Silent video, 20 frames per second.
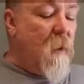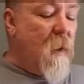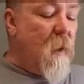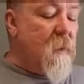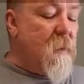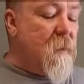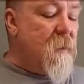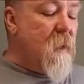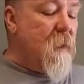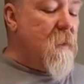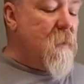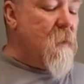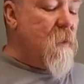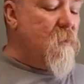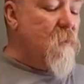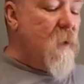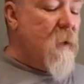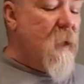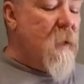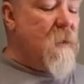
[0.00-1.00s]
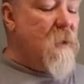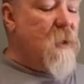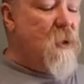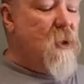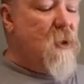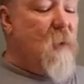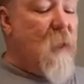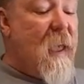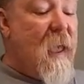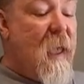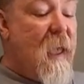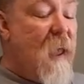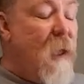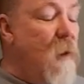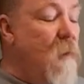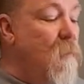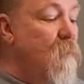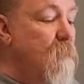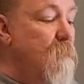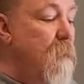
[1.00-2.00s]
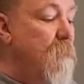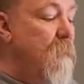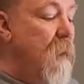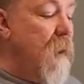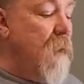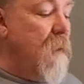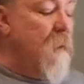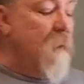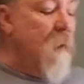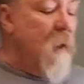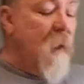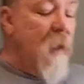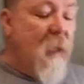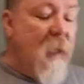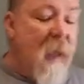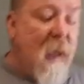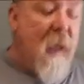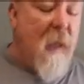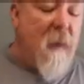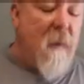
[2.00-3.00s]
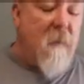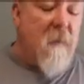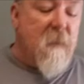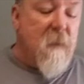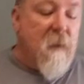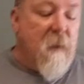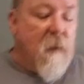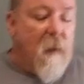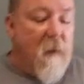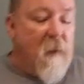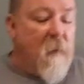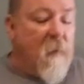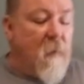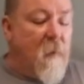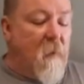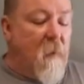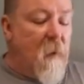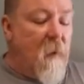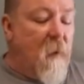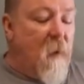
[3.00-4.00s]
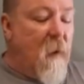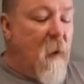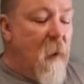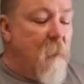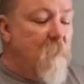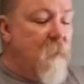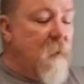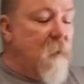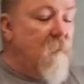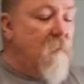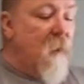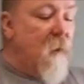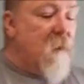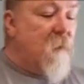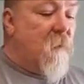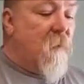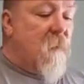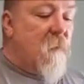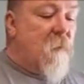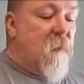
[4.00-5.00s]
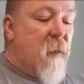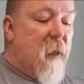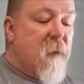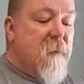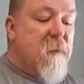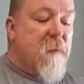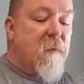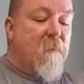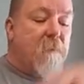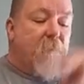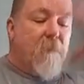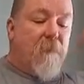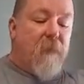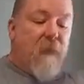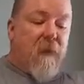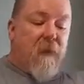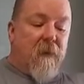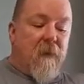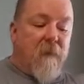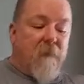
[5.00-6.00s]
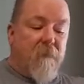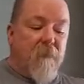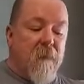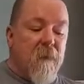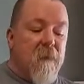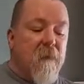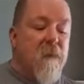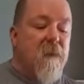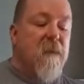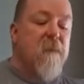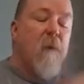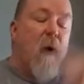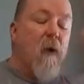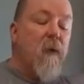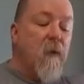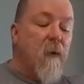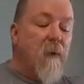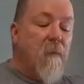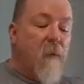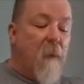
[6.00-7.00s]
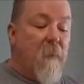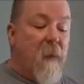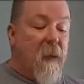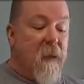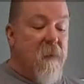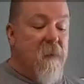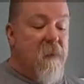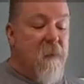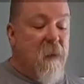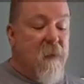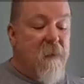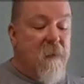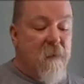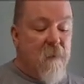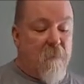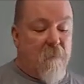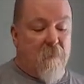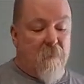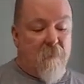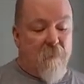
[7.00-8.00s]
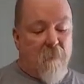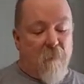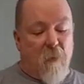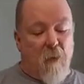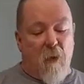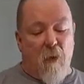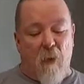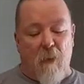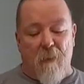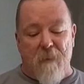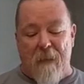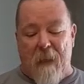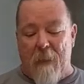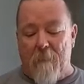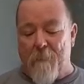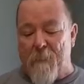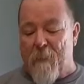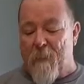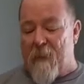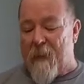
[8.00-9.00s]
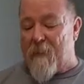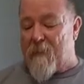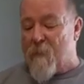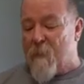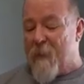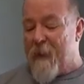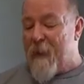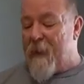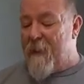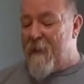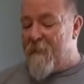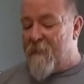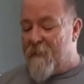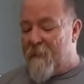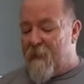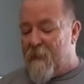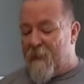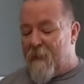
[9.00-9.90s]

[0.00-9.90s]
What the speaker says: Incense is related to air, remember, and I believe that as the smoke from the incense curls up and away,